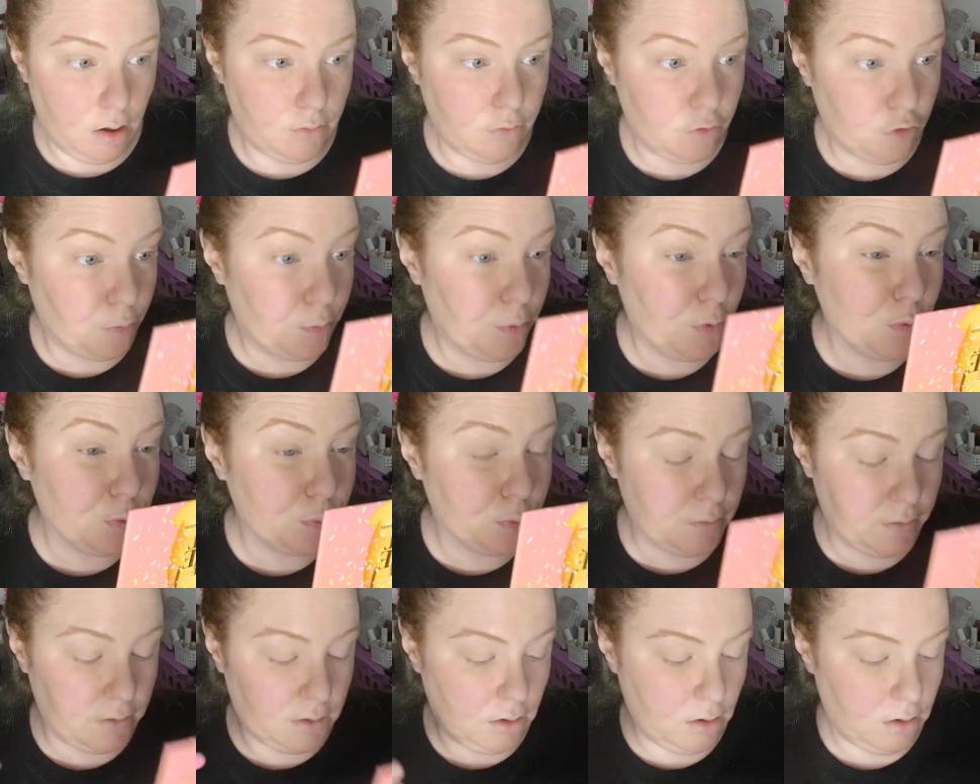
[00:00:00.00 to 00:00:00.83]
They're both
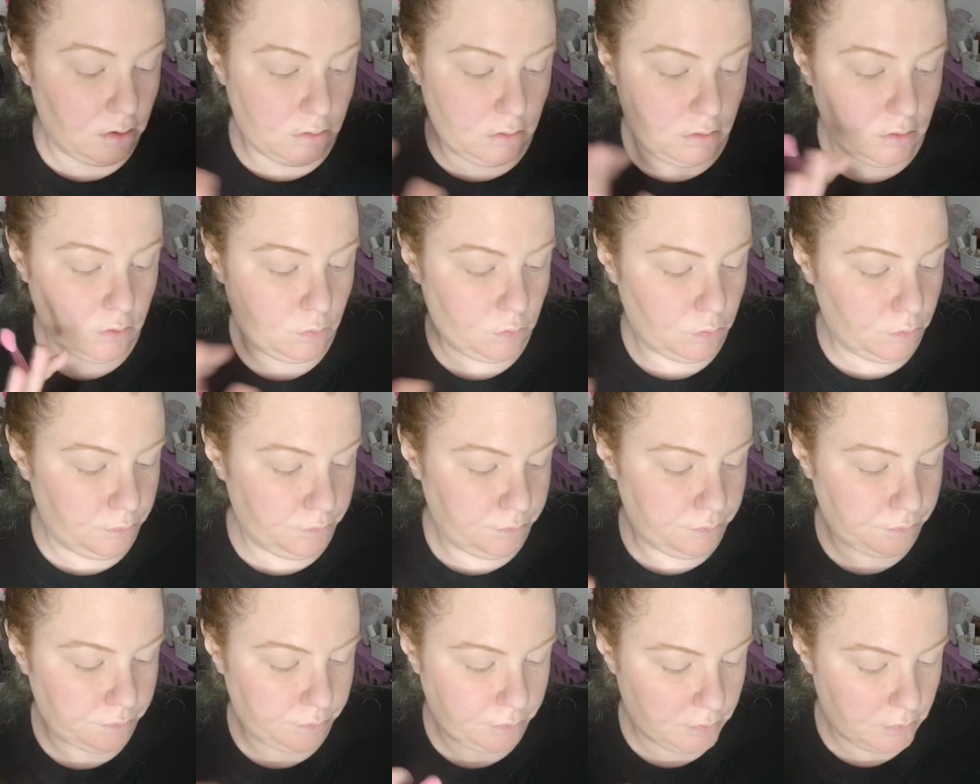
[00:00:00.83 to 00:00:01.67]
really young, so
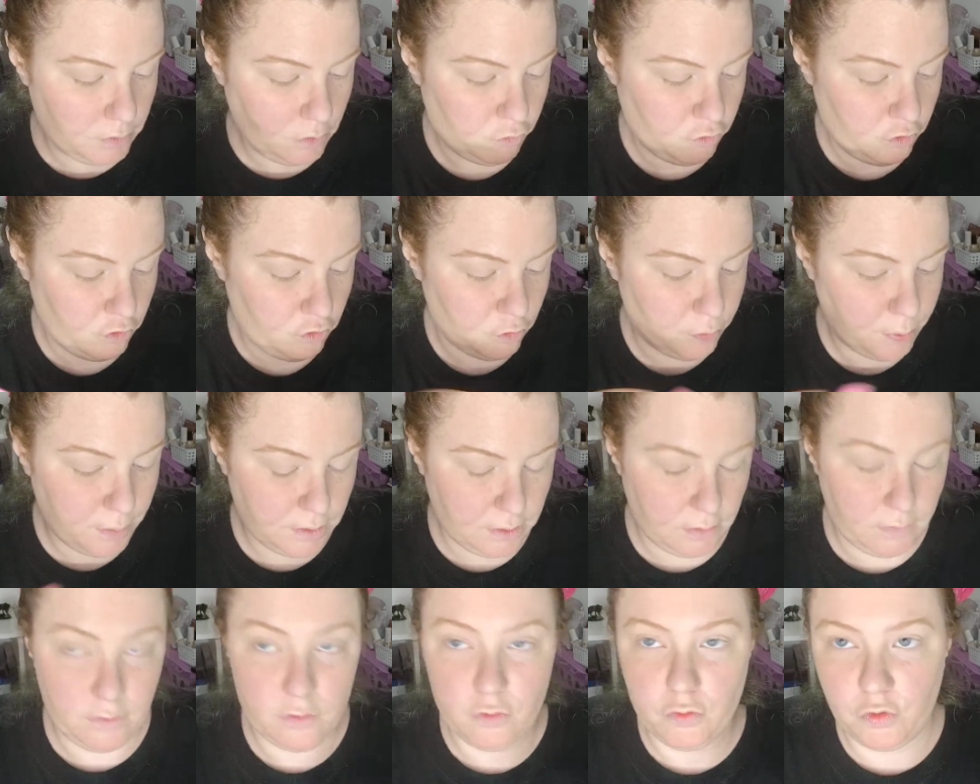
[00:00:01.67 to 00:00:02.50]
she just
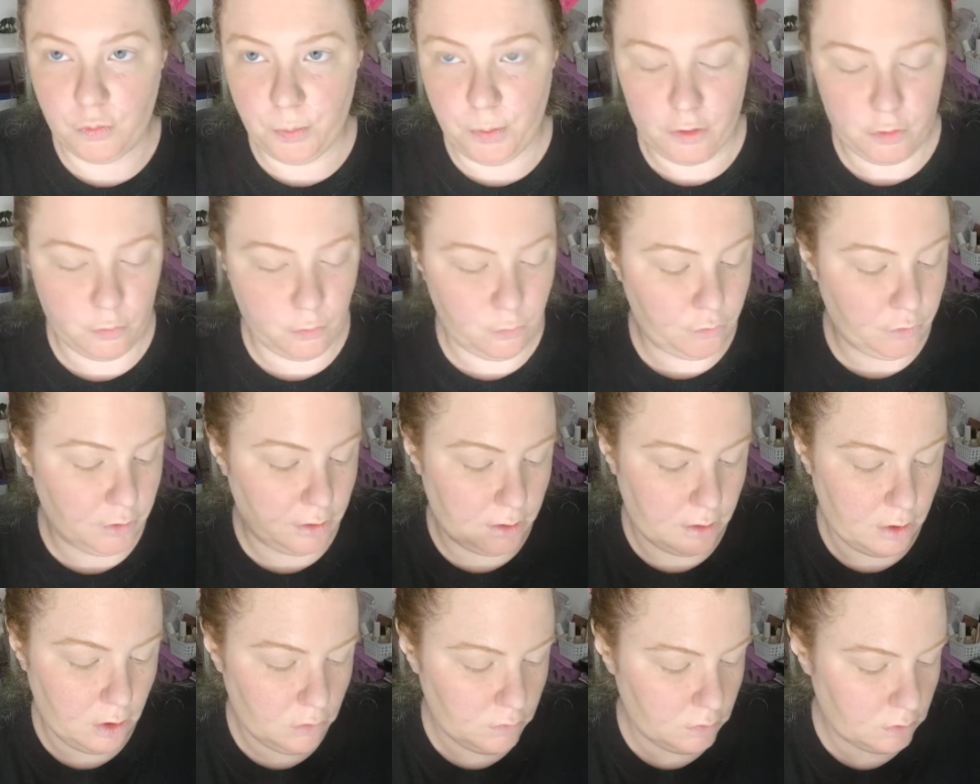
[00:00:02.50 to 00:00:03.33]
basically is responsible for
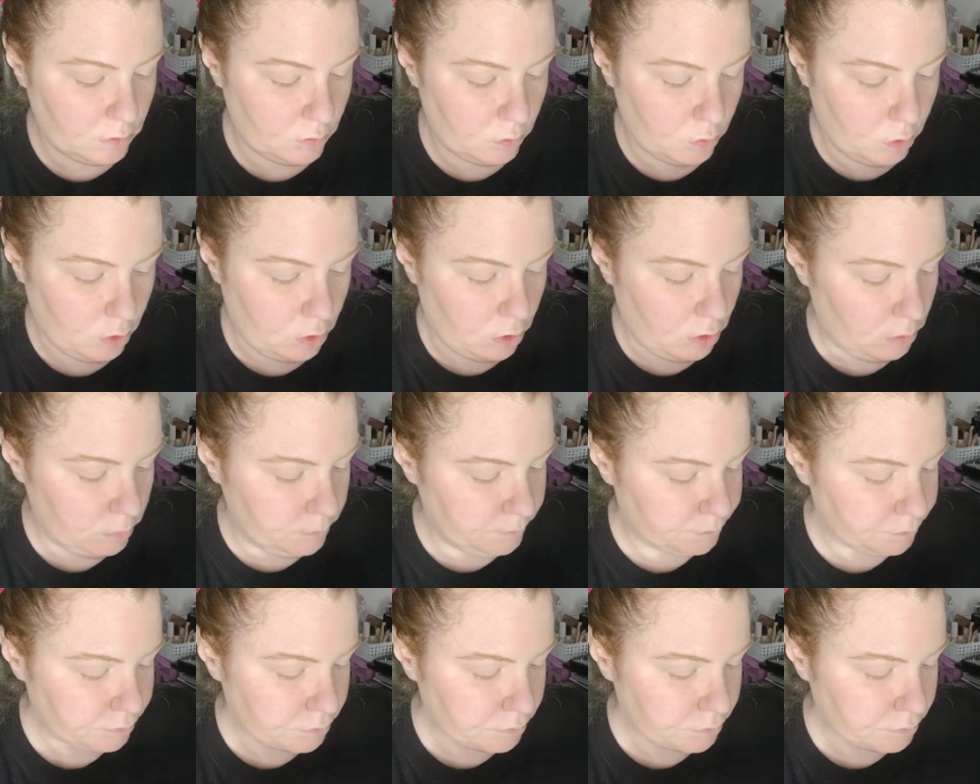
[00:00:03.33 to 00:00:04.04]
taking care of this little girl.